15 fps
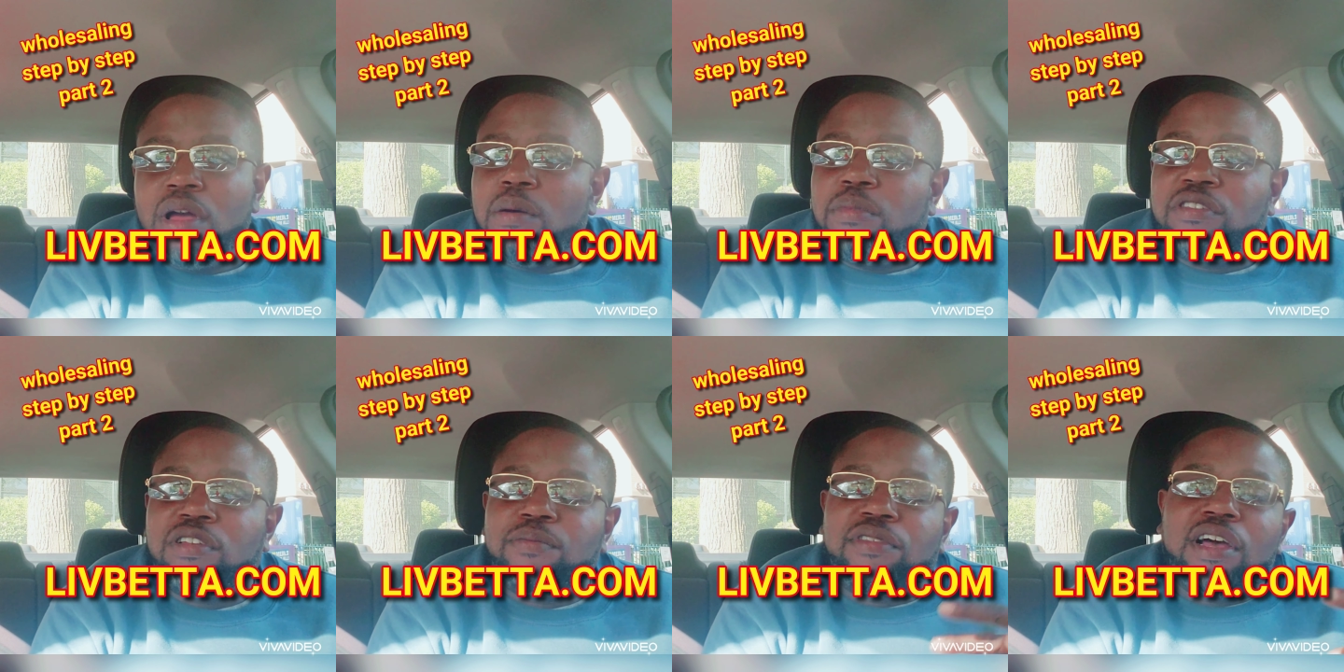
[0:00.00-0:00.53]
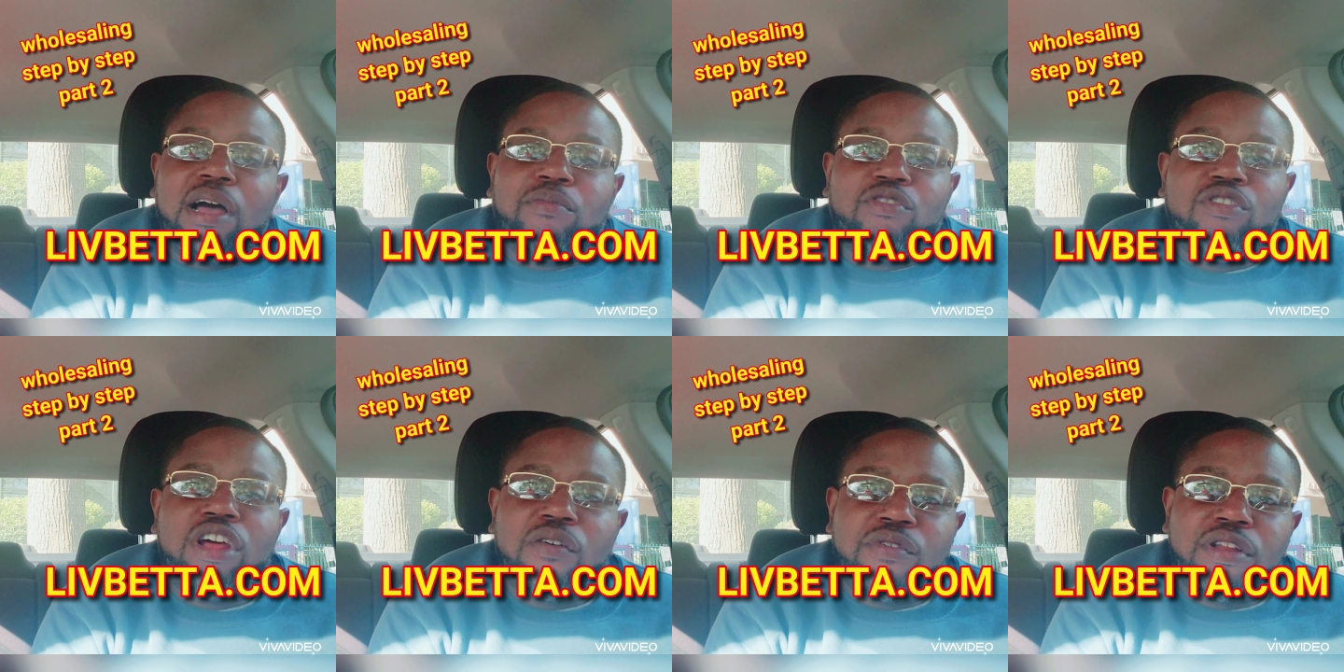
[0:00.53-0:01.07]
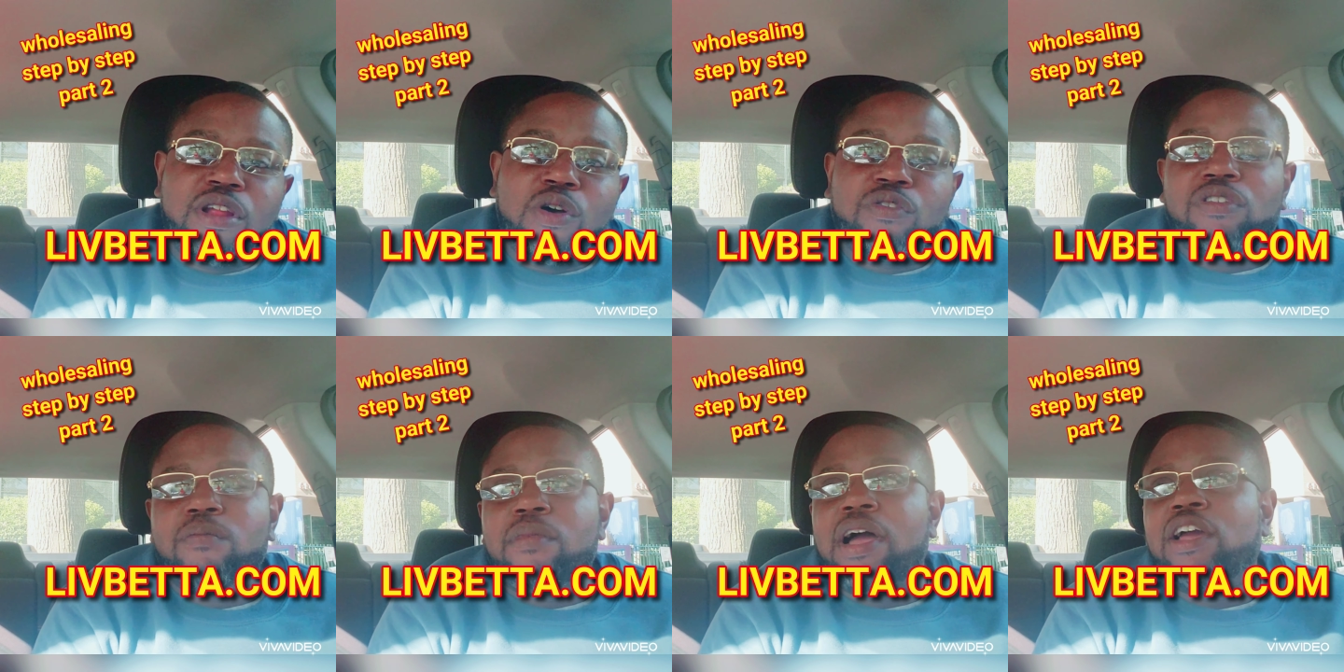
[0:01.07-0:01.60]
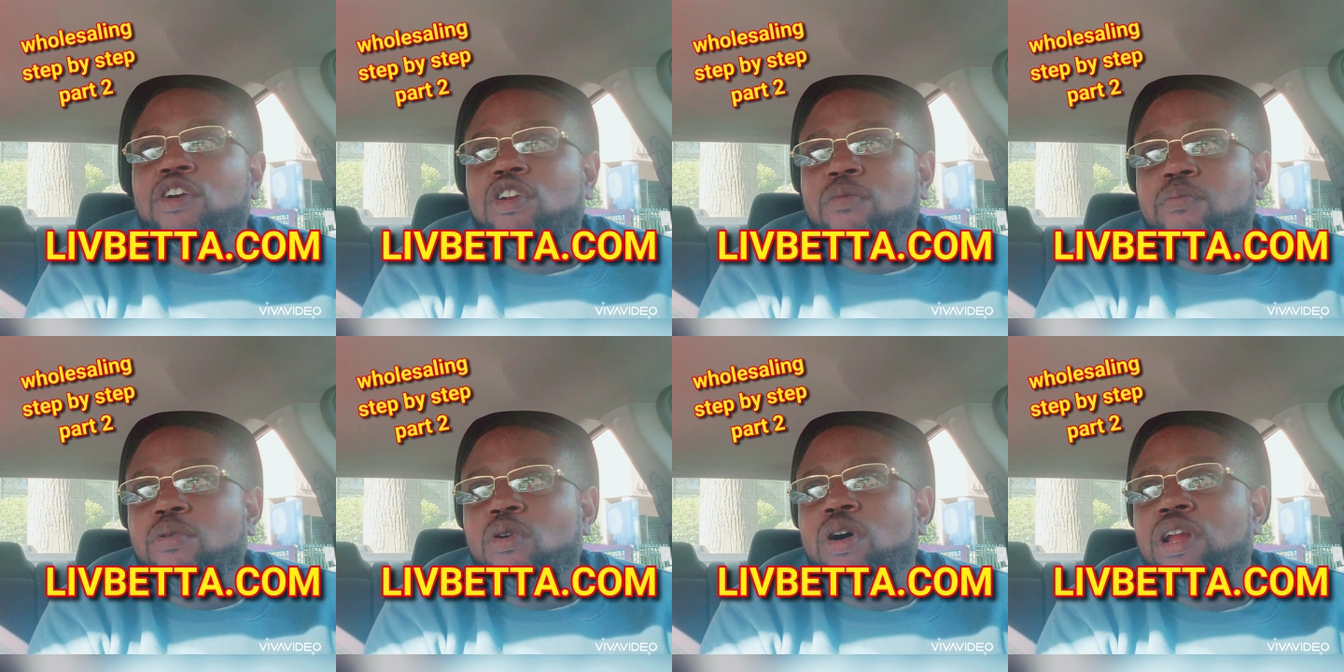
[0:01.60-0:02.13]
But sometimes you never know. Somebody could have
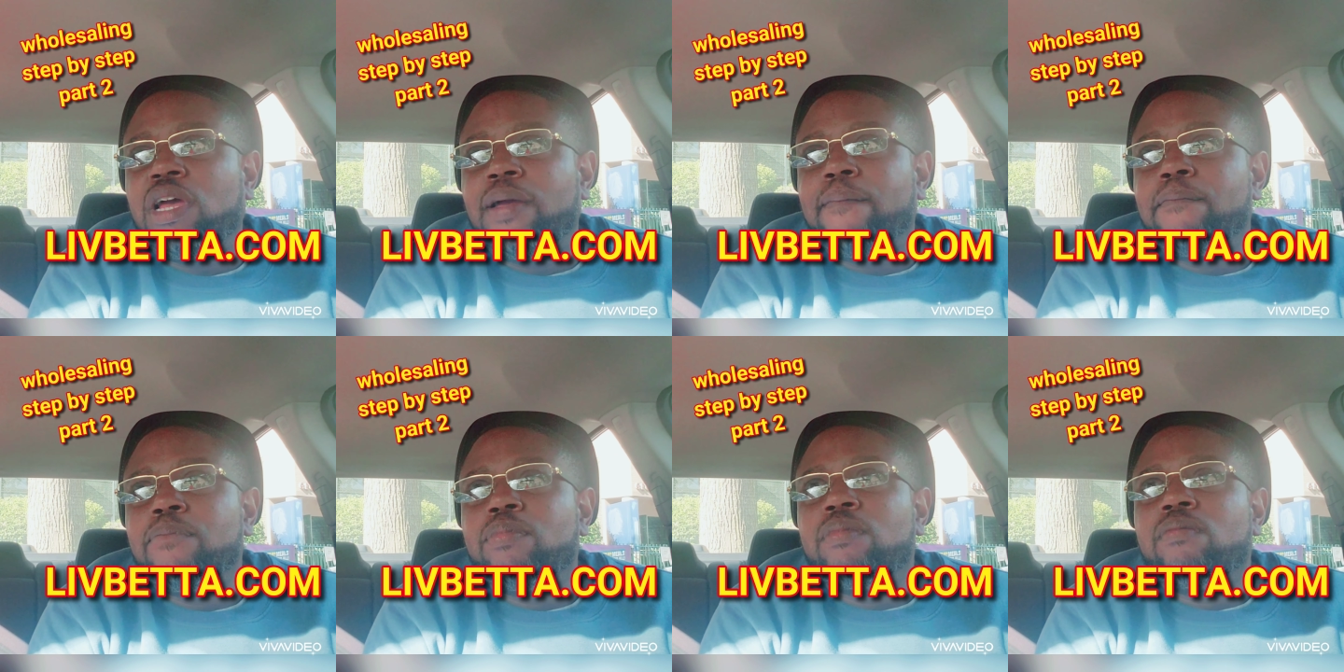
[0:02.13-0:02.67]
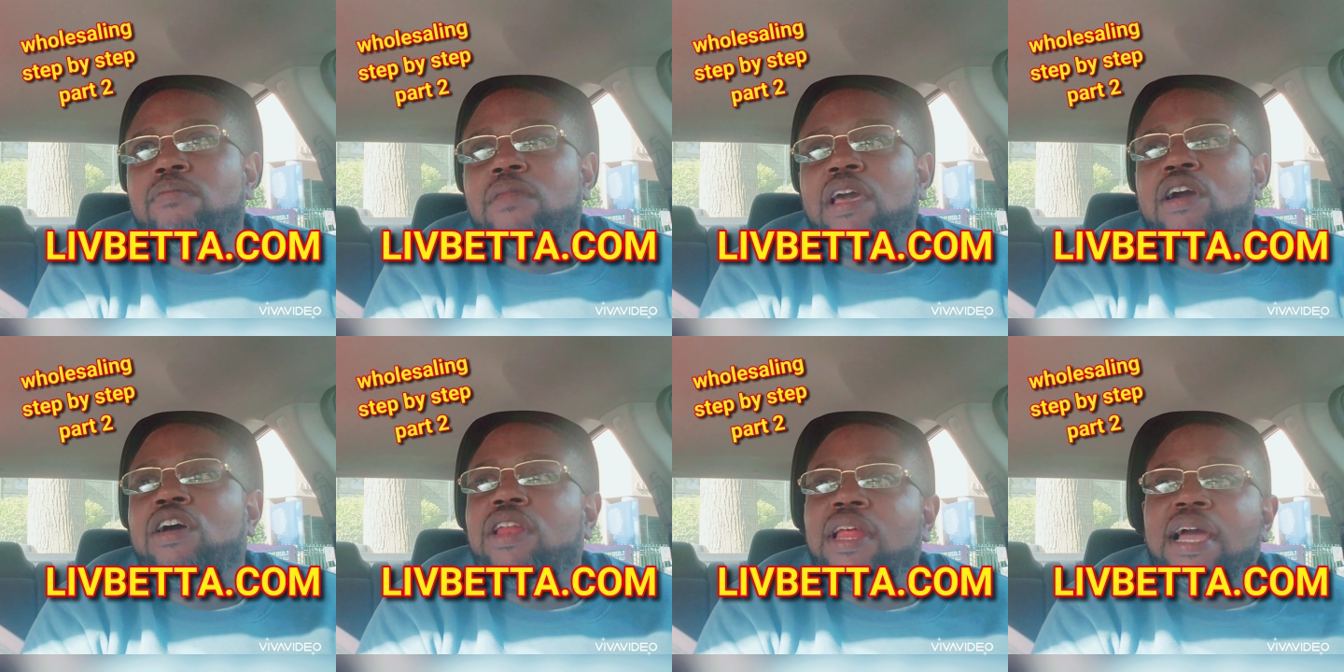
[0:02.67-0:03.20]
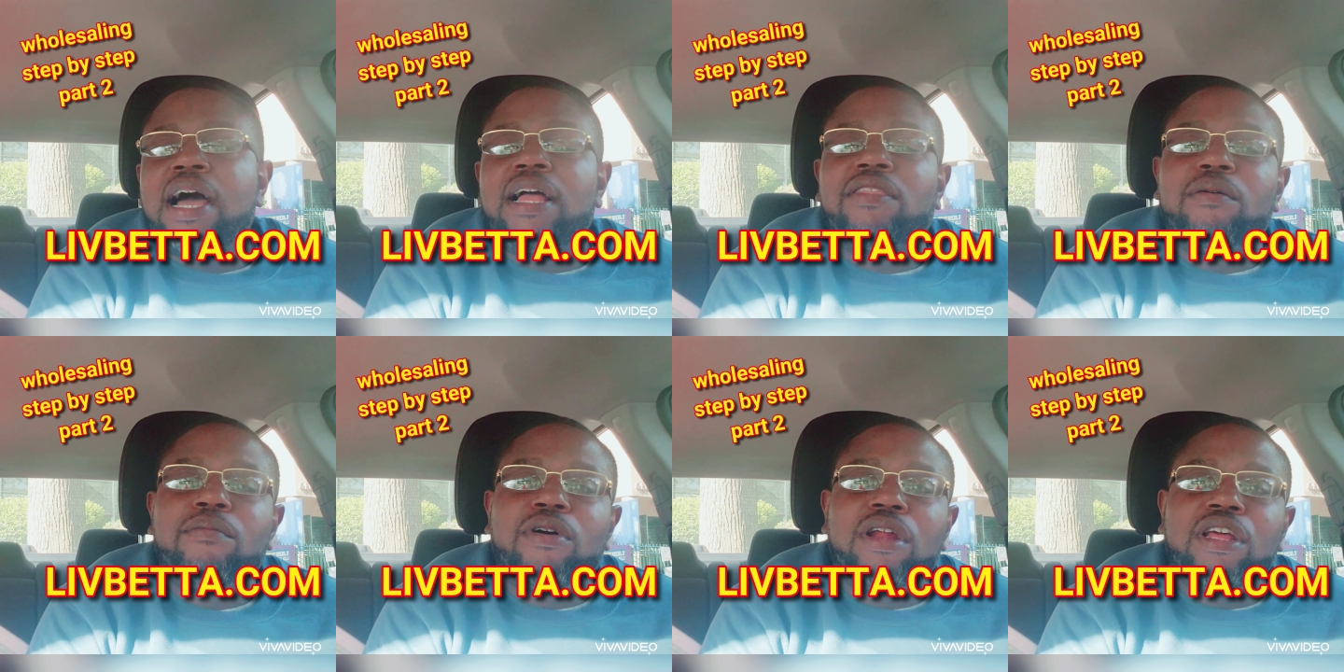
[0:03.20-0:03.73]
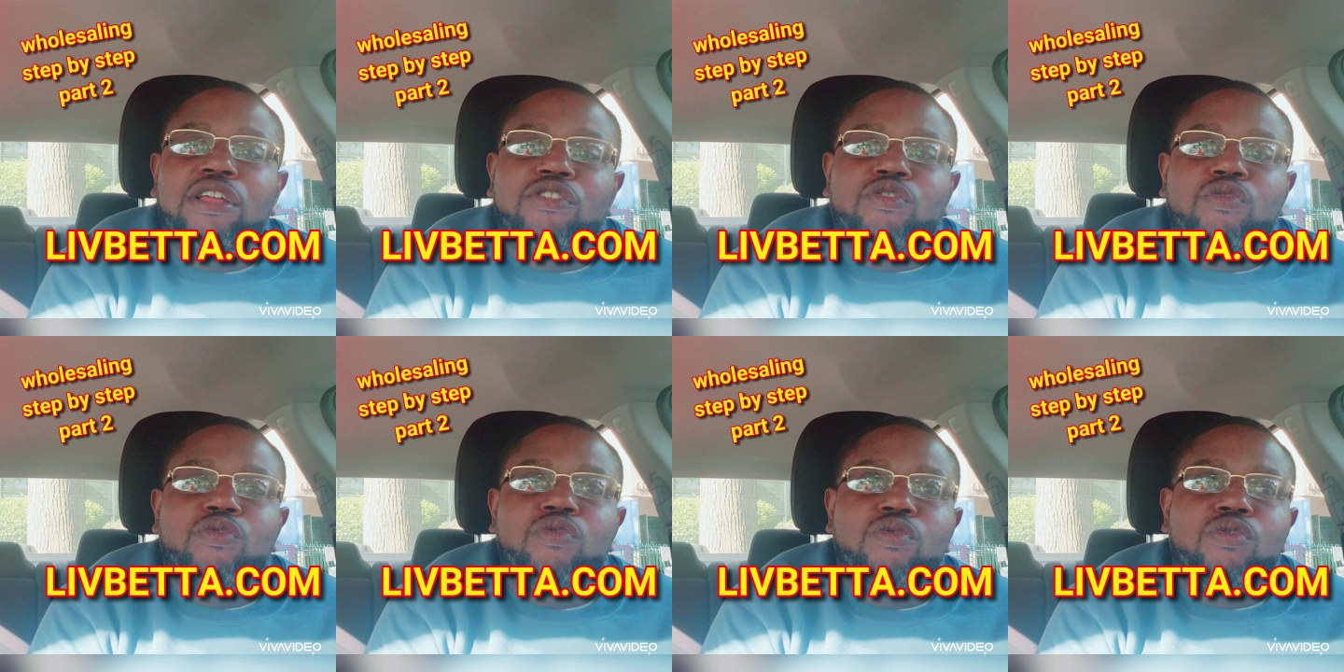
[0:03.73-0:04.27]
bought it, they couldn't have got the money
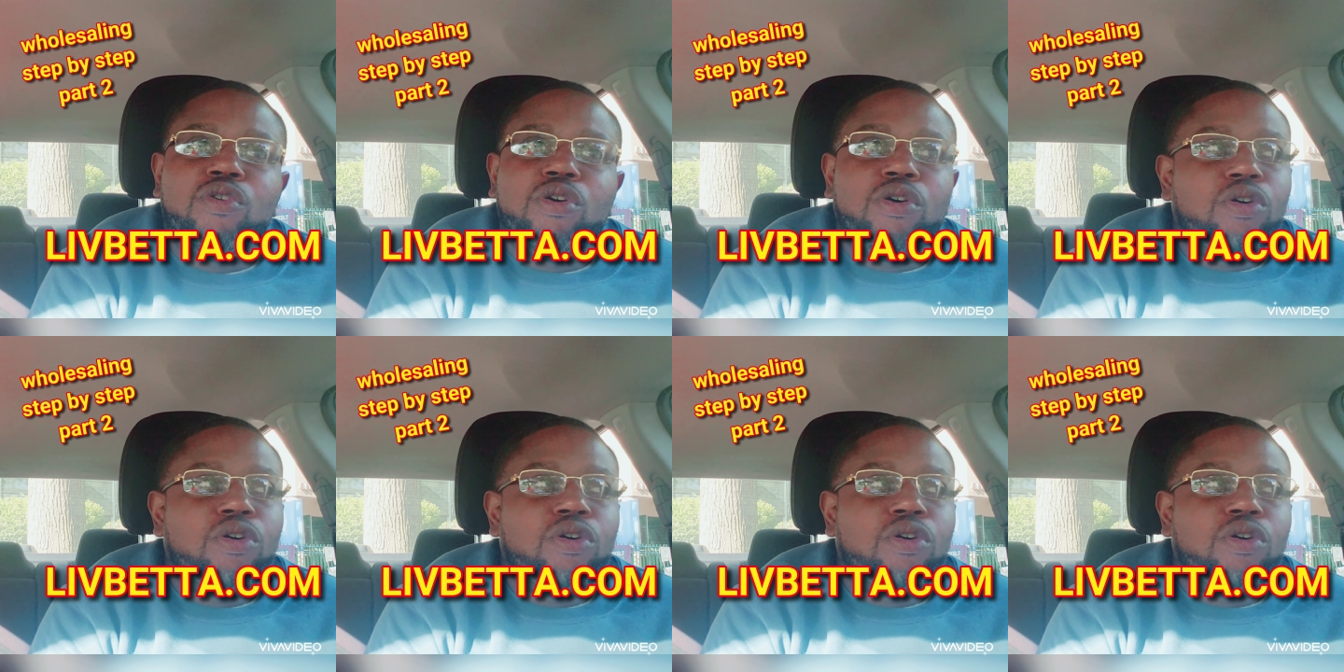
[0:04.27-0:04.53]
to